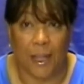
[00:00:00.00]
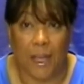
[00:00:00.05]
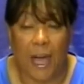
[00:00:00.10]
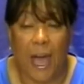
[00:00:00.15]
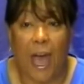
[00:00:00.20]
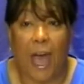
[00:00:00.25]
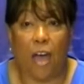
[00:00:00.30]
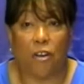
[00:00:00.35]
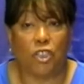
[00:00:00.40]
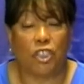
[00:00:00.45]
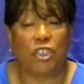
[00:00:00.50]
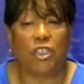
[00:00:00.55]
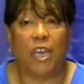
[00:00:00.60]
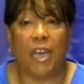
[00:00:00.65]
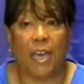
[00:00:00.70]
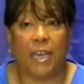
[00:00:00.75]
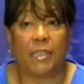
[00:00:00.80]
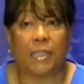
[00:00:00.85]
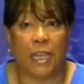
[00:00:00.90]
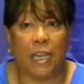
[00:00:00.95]
how she
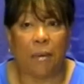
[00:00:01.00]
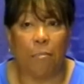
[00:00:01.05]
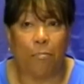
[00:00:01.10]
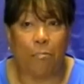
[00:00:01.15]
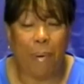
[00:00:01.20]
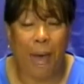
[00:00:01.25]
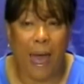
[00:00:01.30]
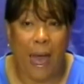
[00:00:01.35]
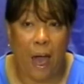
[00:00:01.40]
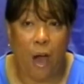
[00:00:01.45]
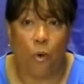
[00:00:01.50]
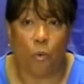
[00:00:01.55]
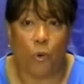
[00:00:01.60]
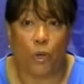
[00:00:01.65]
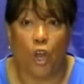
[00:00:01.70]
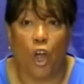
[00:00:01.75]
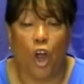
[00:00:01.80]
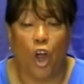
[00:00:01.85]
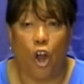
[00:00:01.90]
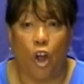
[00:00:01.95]
has empowered
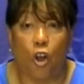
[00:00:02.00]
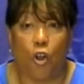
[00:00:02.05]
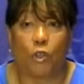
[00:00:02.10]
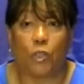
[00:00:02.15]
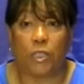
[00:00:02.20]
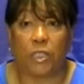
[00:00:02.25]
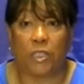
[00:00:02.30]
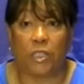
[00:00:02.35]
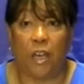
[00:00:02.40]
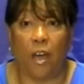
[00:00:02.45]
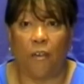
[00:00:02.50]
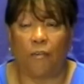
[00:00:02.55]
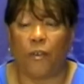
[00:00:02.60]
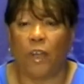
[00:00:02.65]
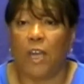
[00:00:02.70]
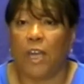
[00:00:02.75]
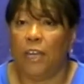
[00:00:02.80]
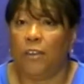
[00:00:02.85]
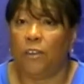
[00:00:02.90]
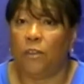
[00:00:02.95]
herself.
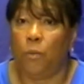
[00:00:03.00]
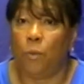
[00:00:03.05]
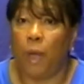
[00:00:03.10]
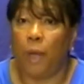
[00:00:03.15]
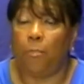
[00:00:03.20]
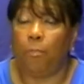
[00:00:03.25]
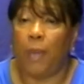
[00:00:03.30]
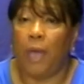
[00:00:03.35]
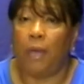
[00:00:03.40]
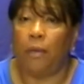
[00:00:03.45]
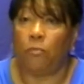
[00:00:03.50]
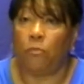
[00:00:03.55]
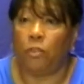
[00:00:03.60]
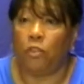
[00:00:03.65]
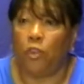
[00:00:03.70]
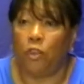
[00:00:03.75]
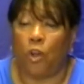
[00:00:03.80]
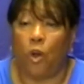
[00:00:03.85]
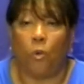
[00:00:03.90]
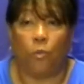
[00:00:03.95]
And
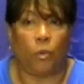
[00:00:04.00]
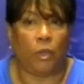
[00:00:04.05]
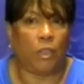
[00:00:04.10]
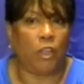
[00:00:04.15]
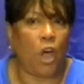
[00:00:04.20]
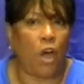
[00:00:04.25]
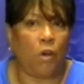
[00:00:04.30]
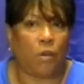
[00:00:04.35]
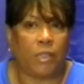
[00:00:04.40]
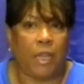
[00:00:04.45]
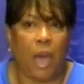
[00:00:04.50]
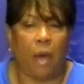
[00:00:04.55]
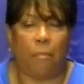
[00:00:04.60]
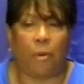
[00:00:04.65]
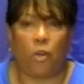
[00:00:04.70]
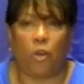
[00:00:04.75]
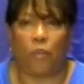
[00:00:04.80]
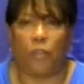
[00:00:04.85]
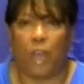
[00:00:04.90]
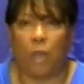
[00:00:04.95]
you know, a long time
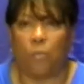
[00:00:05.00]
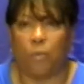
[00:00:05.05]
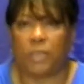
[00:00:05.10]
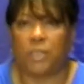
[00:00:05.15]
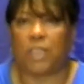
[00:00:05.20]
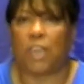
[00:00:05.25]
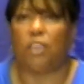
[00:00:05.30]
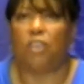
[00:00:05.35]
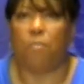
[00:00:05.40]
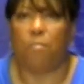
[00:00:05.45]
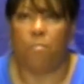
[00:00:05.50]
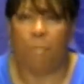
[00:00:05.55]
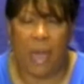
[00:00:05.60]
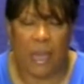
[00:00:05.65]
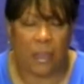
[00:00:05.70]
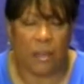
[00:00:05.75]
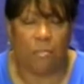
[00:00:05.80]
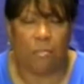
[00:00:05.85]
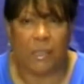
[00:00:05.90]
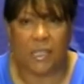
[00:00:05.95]
ago, they would say, you
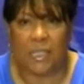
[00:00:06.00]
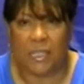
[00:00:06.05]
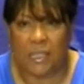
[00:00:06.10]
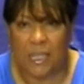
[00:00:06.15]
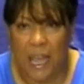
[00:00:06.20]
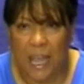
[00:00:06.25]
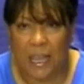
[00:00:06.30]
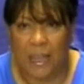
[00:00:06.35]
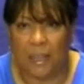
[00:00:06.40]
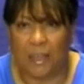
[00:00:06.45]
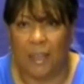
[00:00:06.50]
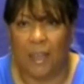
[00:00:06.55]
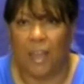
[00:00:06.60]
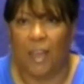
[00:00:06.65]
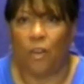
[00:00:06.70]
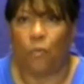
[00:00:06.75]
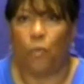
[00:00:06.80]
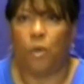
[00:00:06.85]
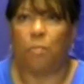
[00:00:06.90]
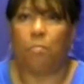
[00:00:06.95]
make a mistake.
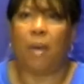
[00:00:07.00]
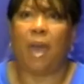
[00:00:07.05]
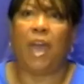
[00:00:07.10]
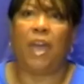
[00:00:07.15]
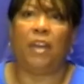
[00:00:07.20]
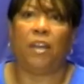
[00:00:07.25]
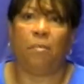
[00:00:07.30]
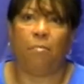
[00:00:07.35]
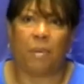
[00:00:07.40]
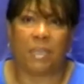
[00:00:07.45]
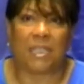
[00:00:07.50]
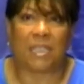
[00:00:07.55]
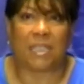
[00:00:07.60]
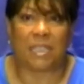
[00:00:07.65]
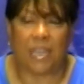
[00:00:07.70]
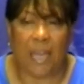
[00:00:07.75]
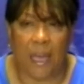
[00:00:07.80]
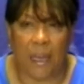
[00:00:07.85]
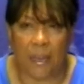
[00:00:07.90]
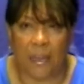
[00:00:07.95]
We made a
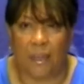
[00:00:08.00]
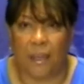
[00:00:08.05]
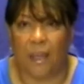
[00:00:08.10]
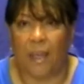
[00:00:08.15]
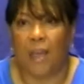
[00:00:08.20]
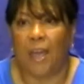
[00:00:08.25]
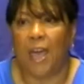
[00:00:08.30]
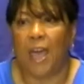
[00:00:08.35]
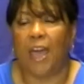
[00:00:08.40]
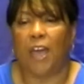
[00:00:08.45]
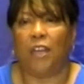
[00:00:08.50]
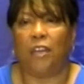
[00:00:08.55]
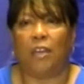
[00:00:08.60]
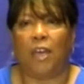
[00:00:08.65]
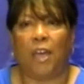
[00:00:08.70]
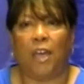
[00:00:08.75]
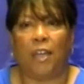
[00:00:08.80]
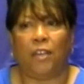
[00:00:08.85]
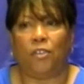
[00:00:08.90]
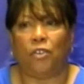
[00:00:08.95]
mistake. And
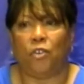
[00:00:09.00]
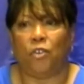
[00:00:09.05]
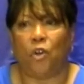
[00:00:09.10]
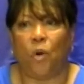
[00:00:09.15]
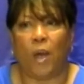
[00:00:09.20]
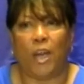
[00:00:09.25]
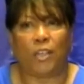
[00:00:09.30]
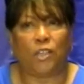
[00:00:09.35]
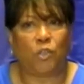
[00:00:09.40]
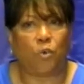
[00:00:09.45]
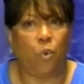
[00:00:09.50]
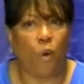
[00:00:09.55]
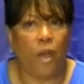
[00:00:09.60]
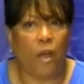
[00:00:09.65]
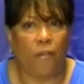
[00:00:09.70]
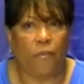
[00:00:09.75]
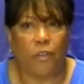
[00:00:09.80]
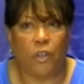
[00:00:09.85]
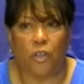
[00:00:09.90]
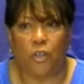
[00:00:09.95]
you know, at
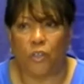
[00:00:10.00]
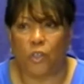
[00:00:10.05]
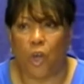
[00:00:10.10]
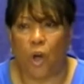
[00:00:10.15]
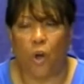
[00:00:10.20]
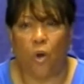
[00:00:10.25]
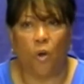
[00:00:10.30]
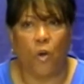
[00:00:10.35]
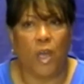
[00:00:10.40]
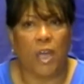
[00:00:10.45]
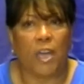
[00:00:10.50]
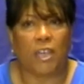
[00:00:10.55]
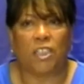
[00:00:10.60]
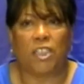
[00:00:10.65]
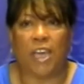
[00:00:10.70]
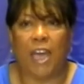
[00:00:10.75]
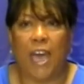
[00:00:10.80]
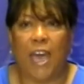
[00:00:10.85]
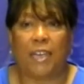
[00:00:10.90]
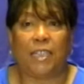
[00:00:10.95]
12 years old,
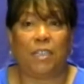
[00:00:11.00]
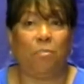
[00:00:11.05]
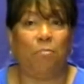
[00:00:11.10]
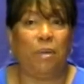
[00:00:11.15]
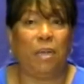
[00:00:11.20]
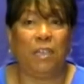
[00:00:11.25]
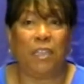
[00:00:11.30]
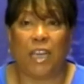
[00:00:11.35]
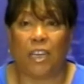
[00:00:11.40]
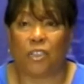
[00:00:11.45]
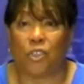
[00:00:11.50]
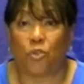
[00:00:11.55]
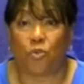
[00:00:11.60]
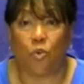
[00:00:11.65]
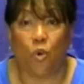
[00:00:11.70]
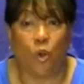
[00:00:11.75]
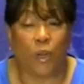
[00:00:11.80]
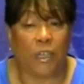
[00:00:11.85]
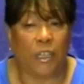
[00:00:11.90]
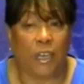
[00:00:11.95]
she had to be an
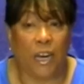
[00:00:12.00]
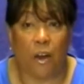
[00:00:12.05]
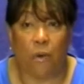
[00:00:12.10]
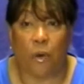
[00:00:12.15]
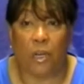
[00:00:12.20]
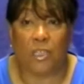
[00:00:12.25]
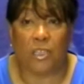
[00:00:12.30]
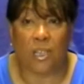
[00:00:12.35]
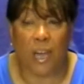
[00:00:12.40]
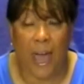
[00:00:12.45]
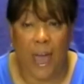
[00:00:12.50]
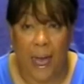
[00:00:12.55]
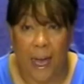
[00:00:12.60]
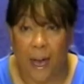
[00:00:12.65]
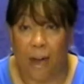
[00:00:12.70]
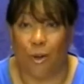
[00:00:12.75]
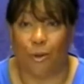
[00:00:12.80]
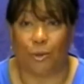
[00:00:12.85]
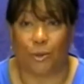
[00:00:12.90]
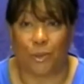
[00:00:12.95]
extraordinary
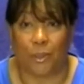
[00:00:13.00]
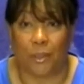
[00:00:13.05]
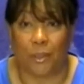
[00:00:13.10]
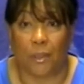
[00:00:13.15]
child